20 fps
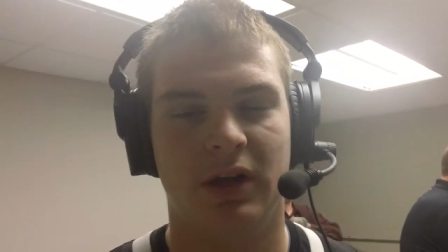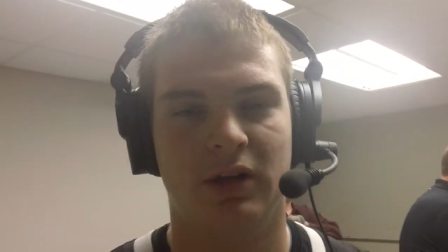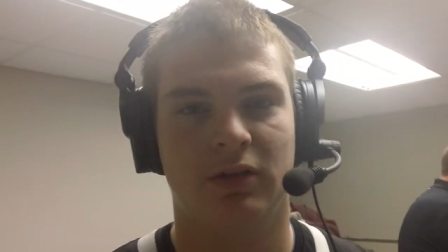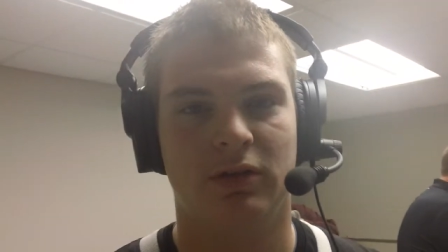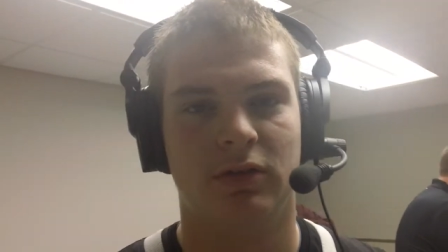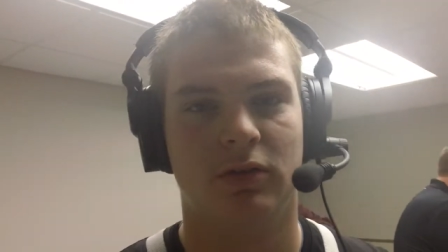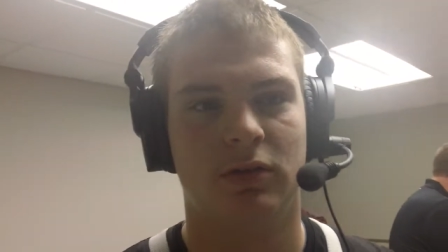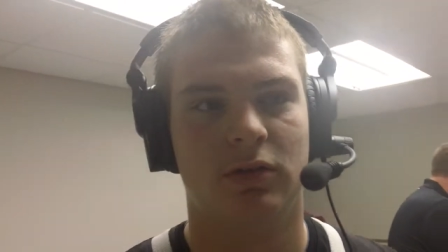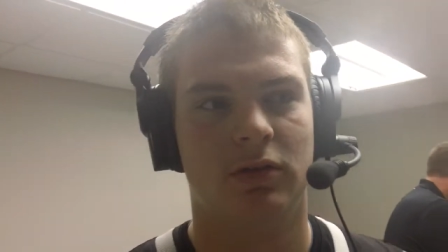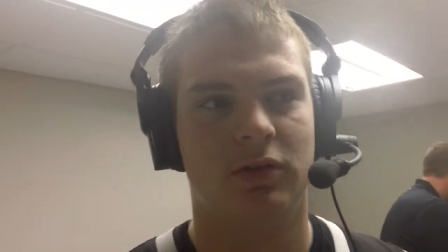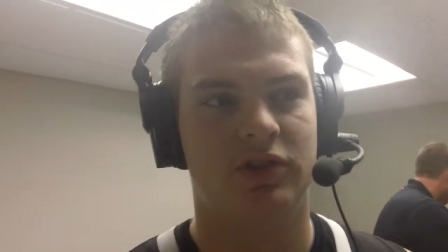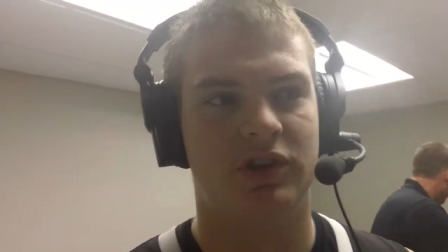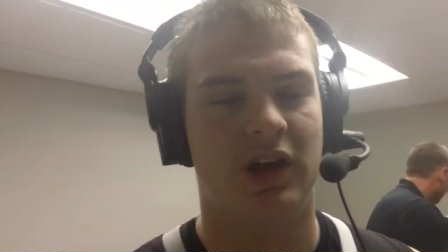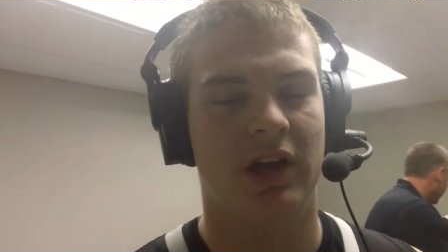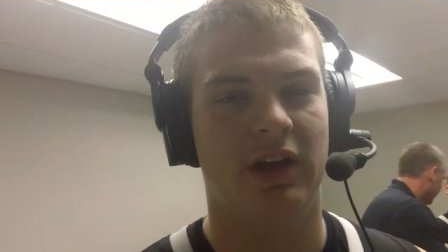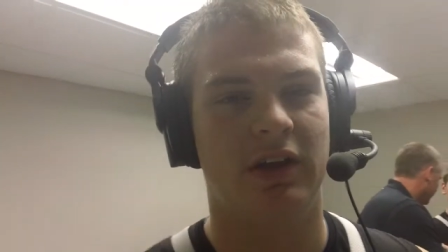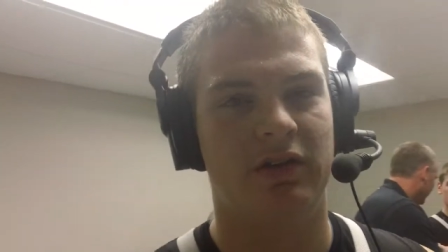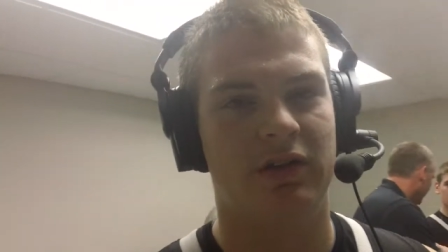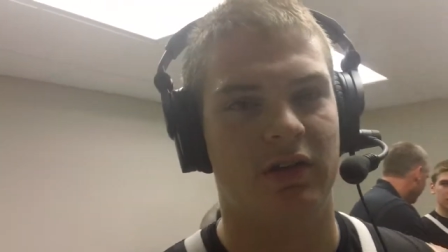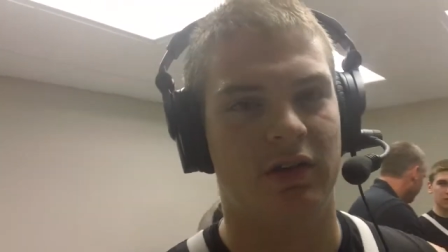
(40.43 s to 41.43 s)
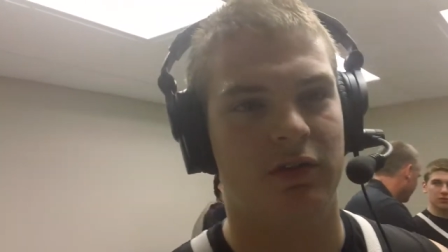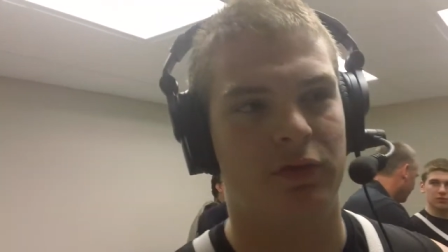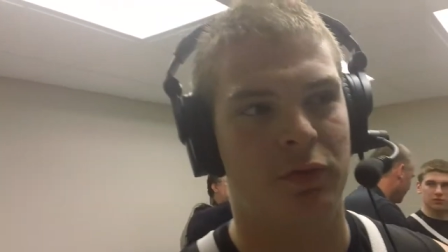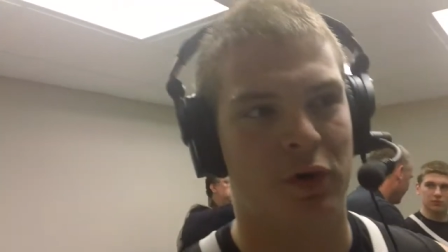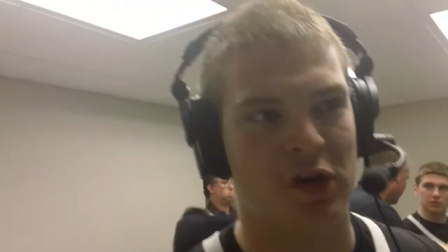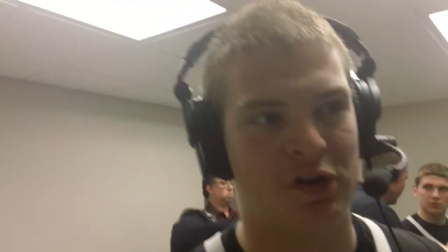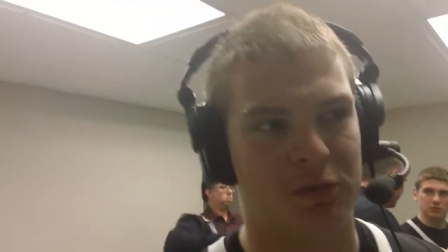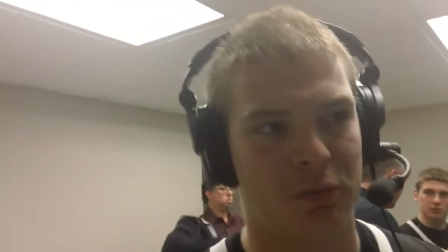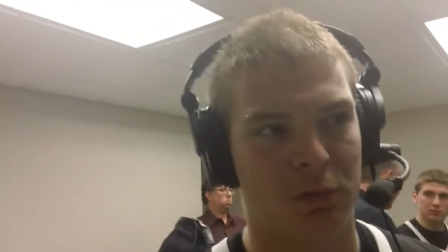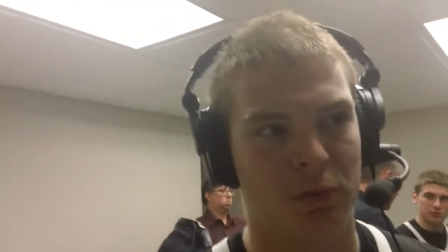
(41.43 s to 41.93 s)
and Chase as
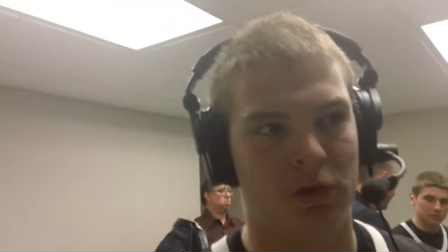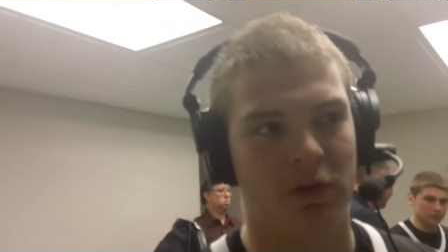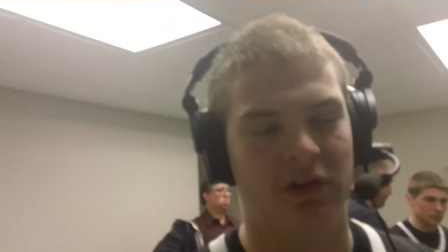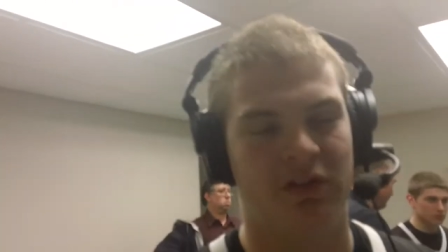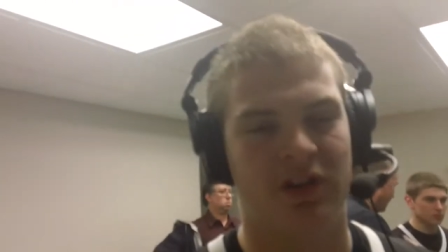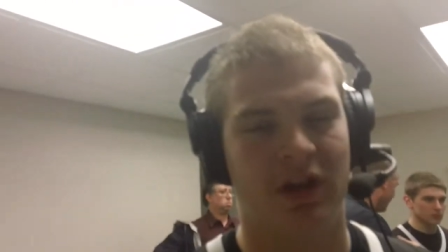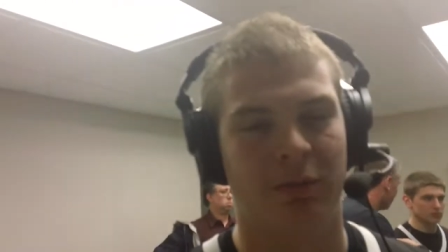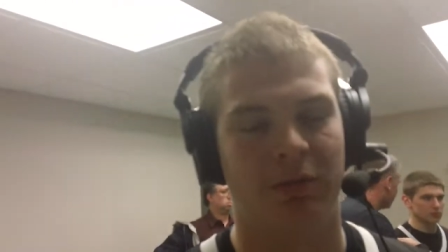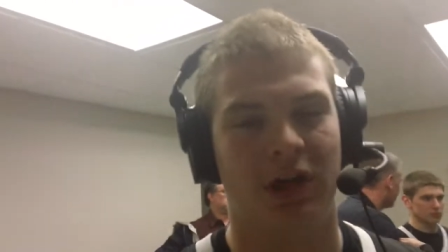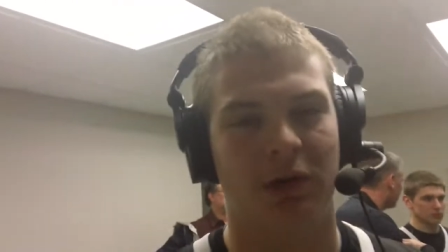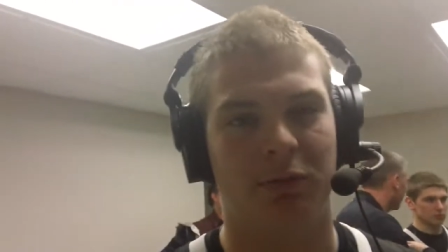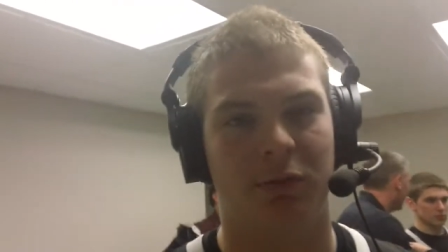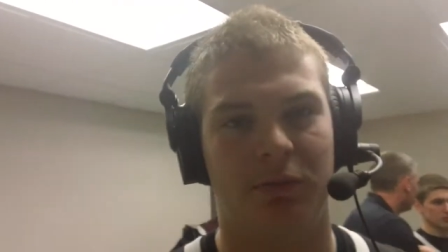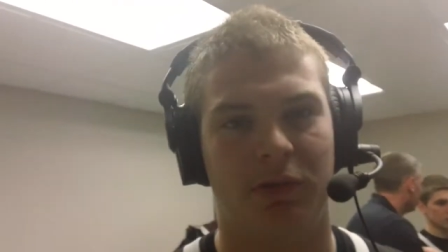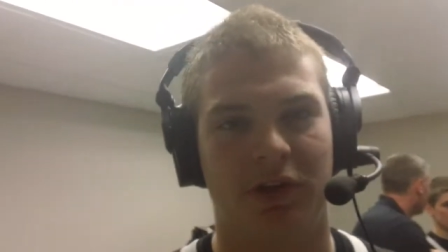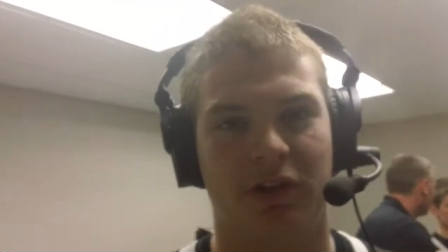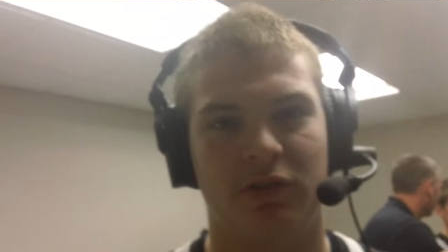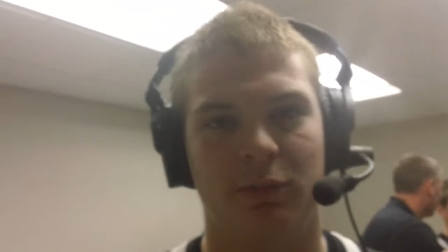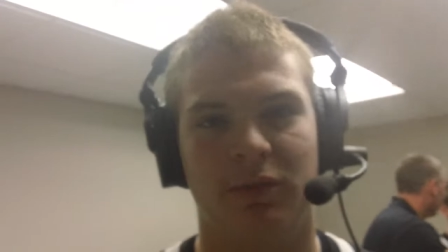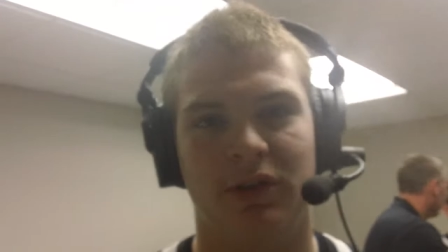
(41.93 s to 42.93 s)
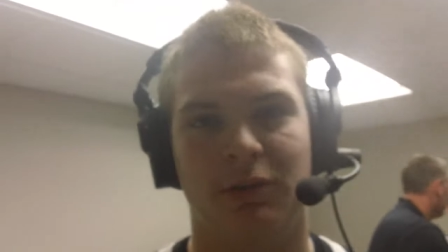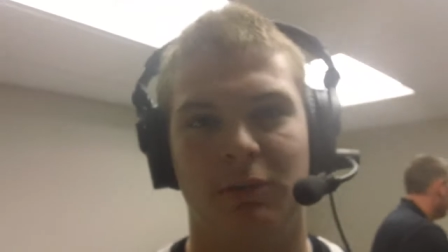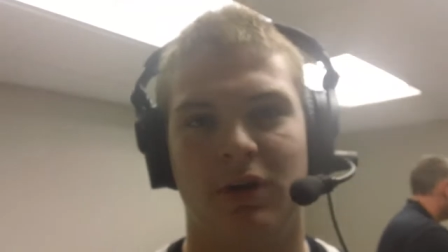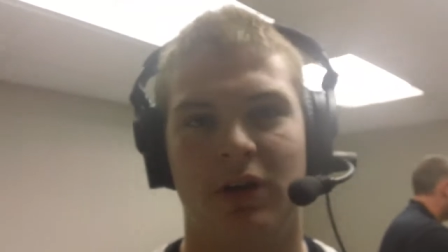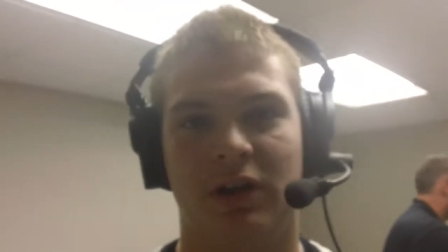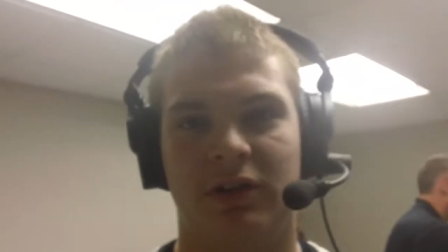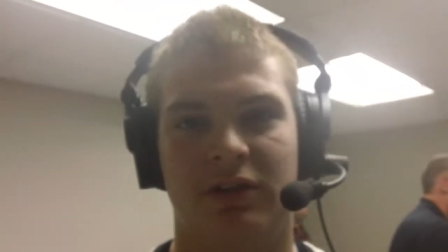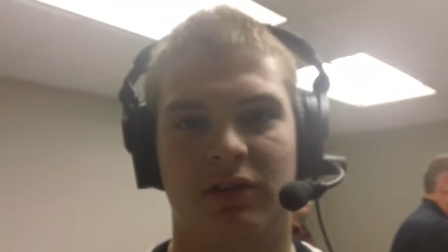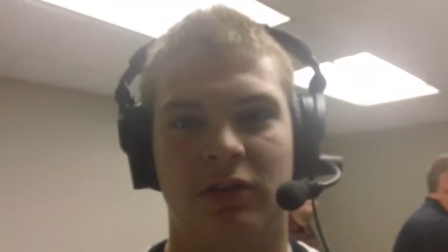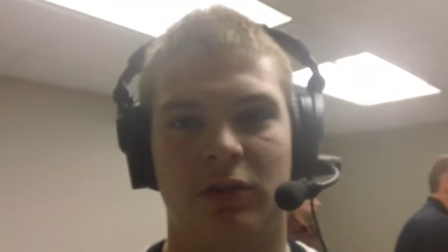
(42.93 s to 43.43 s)
freshmen really stepped up and played some big
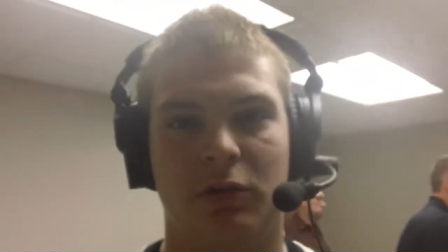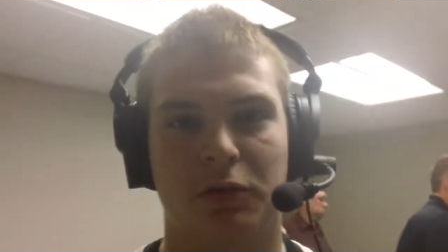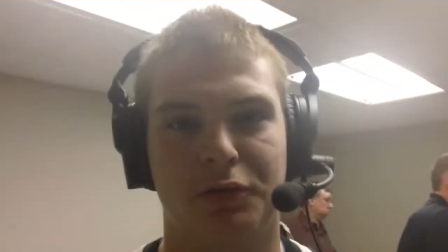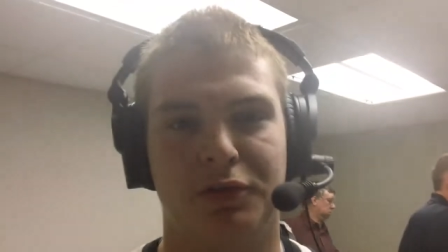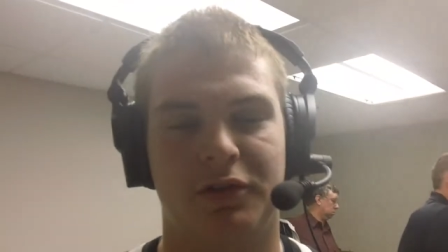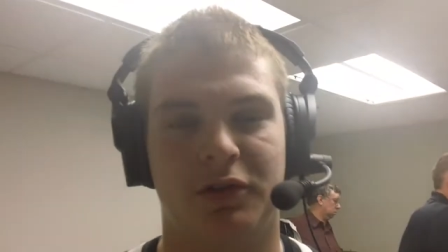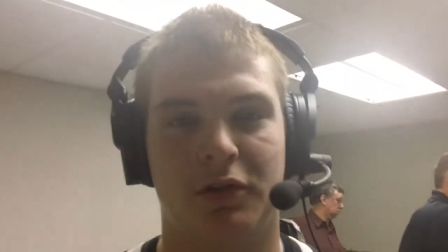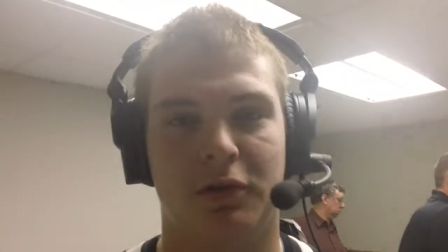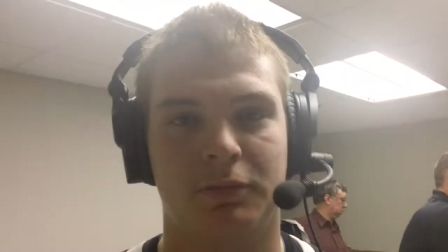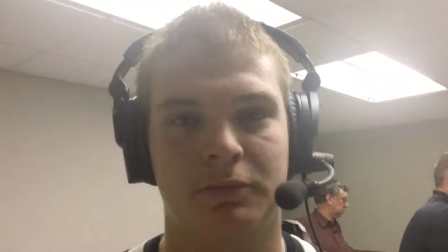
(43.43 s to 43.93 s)
minutes too. So,